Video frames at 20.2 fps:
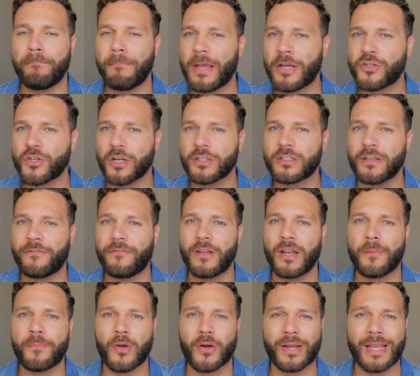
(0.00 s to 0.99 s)
Make sure to
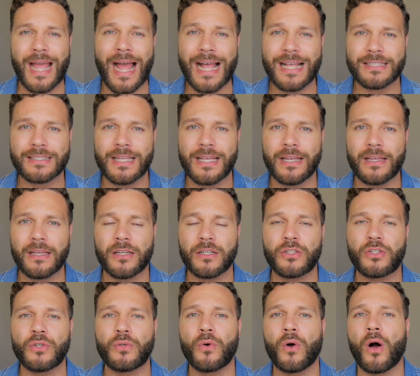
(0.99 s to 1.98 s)
fill up your gas tank,
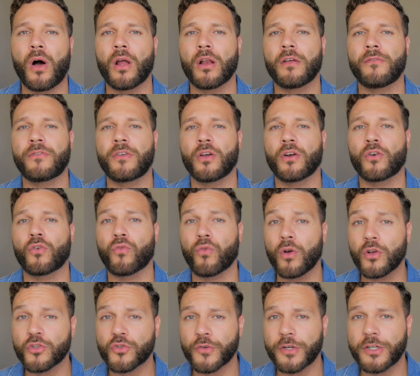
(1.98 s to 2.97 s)
do all of your
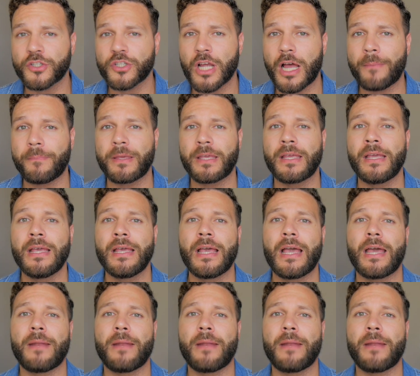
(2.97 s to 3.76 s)
grocery shopping,